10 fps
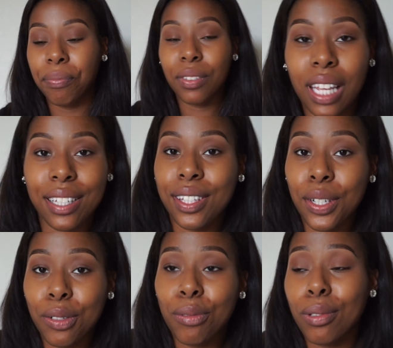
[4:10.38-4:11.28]
That's the
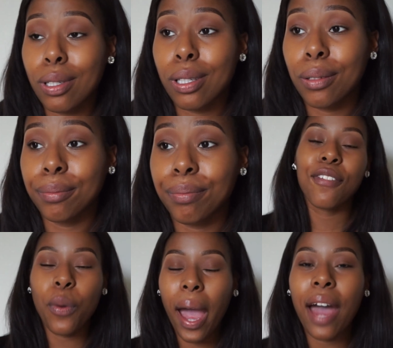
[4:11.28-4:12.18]
news.
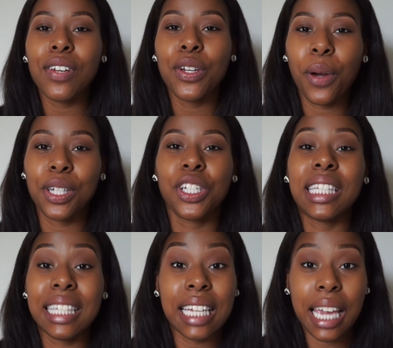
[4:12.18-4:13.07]
If you have any
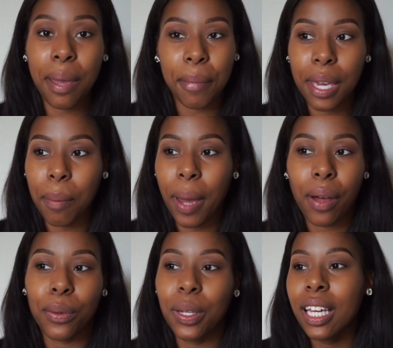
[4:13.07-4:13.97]
questions, DM me
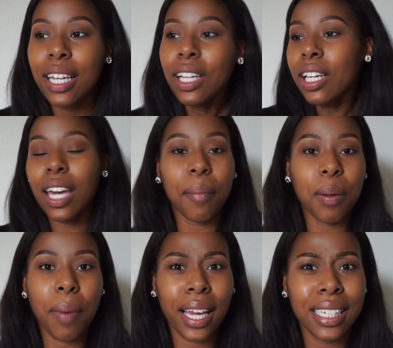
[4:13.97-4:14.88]
about
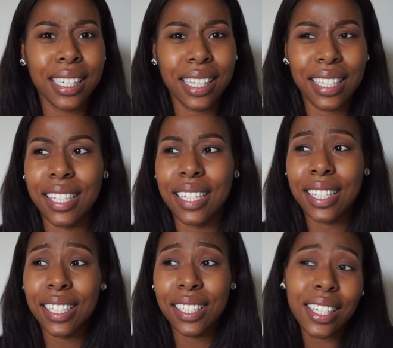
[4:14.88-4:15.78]
coming back into the
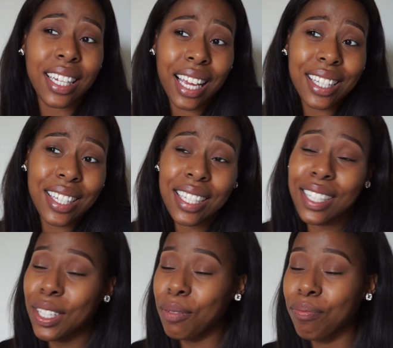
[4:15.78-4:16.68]
season, the next
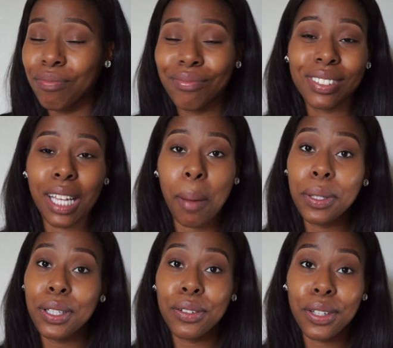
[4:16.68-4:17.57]
season. I'm
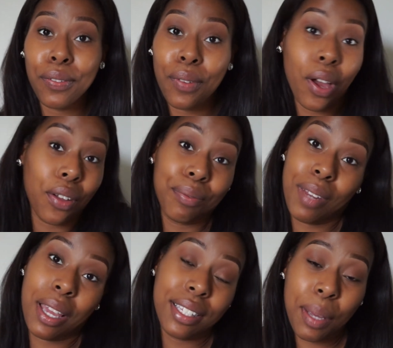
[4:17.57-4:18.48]
a little,
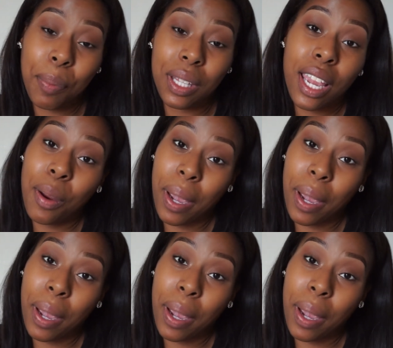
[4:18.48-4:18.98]
it's up in the air